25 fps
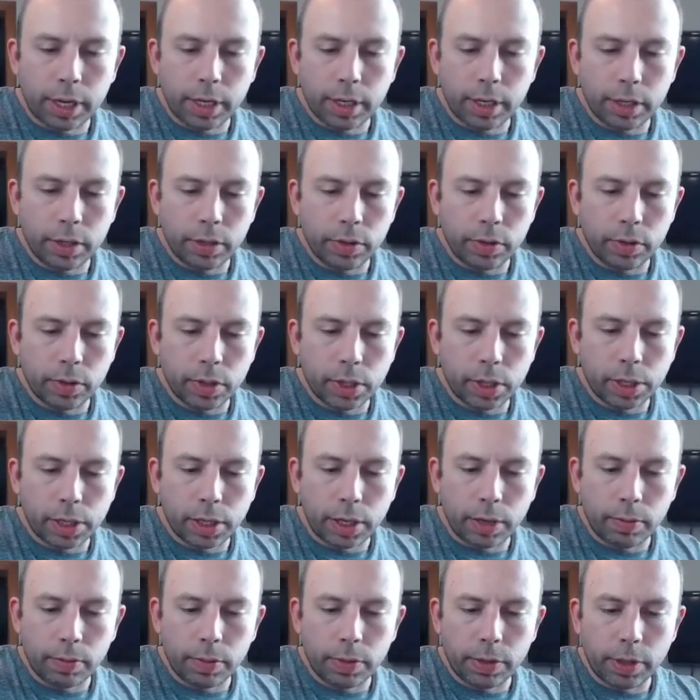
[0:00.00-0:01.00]
I'd do the
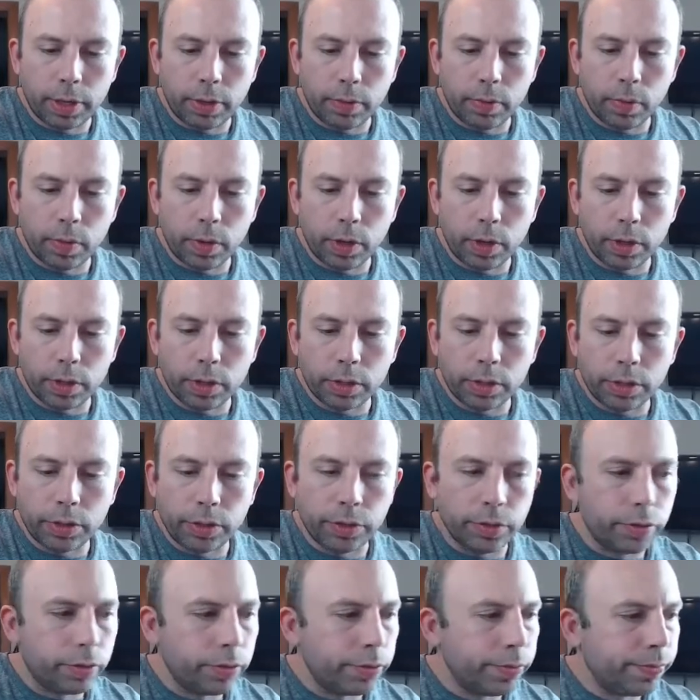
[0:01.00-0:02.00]
same thing. 1,
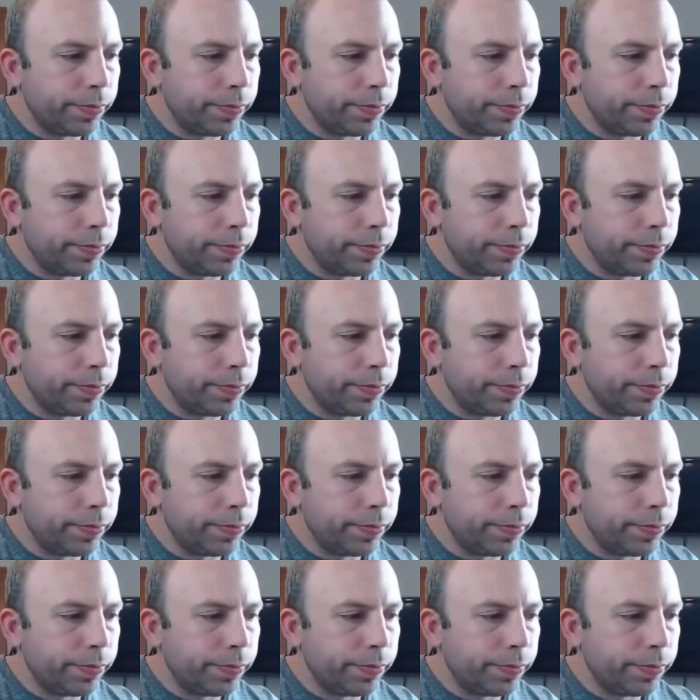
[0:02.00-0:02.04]
2,